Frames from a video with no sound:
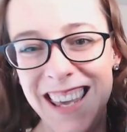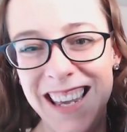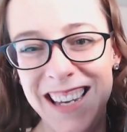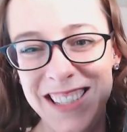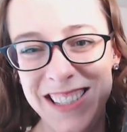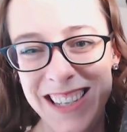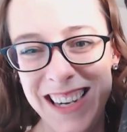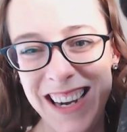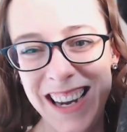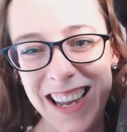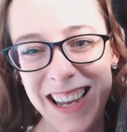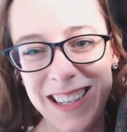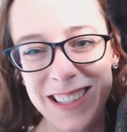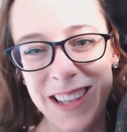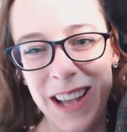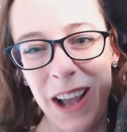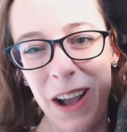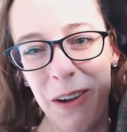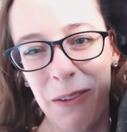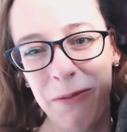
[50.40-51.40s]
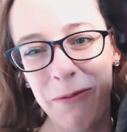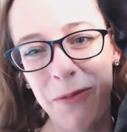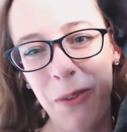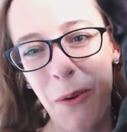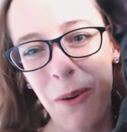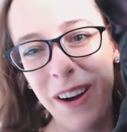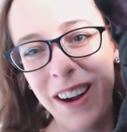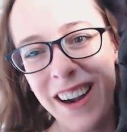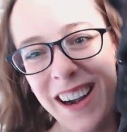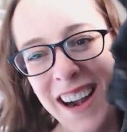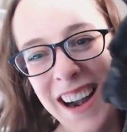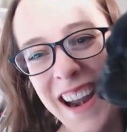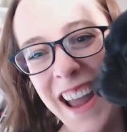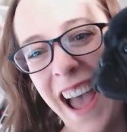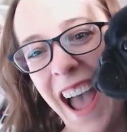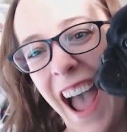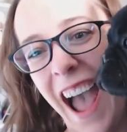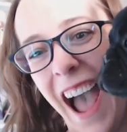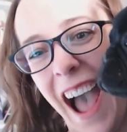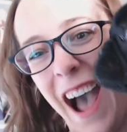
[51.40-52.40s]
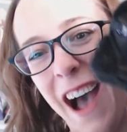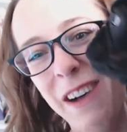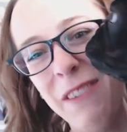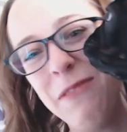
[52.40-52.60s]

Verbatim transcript: she is four and a half